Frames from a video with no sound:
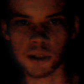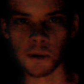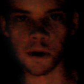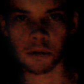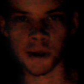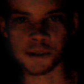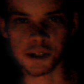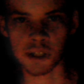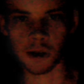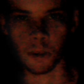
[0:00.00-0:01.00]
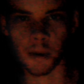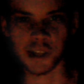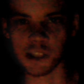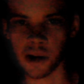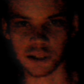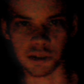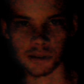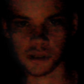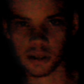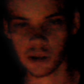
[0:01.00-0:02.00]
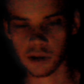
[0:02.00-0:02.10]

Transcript: so he threatens to kill the main characters.